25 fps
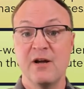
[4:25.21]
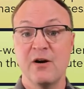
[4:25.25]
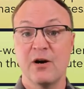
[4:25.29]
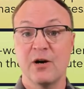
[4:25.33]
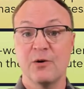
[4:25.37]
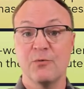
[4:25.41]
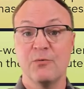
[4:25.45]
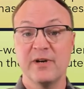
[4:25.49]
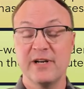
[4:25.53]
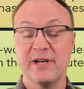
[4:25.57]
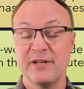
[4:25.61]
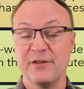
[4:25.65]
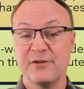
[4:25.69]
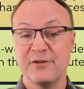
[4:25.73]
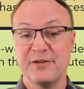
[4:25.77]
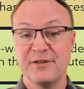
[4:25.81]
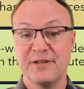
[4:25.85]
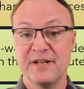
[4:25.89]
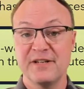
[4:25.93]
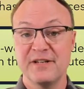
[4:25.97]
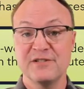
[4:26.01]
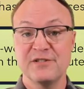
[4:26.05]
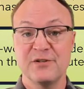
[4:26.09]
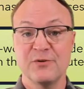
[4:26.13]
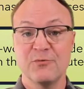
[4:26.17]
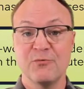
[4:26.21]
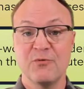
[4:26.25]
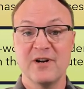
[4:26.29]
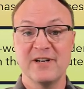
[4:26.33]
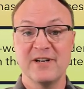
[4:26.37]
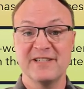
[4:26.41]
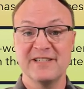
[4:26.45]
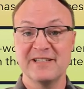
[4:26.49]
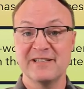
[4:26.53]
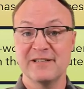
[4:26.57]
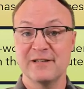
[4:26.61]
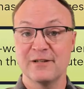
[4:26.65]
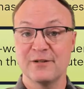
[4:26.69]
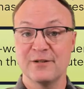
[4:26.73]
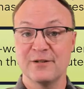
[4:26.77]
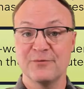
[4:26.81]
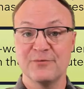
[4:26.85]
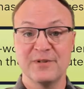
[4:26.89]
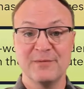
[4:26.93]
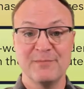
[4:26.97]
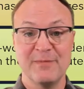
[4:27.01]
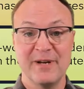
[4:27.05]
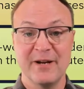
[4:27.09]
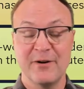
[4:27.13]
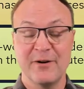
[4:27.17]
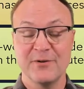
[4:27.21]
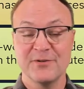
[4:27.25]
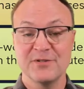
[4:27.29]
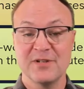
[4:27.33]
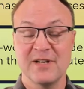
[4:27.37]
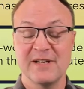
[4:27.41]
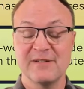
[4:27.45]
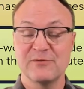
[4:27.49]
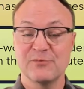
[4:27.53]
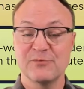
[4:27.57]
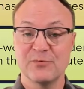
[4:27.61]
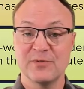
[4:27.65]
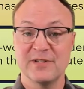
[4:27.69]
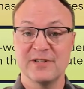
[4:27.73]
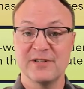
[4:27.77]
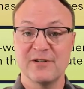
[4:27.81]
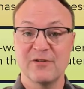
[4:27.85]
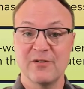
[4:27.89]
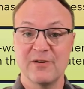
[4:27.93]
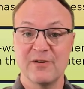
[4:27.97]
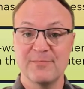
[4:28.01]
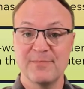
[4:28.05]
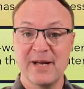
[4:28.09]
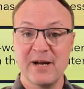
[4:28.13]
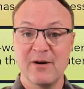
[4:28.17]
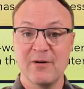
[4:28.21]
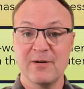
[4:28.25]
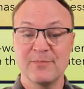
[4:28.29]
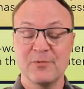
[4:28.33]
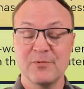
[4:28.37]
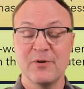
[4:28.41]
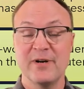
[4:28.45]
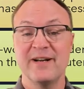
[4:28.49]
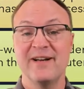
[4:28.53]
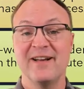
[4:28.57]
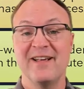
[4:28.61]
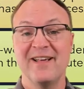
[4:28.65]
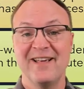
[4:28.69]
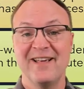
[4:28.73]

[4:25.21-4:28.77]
or what other things you're wanting to learn with Microsoft Word or PowerPoint.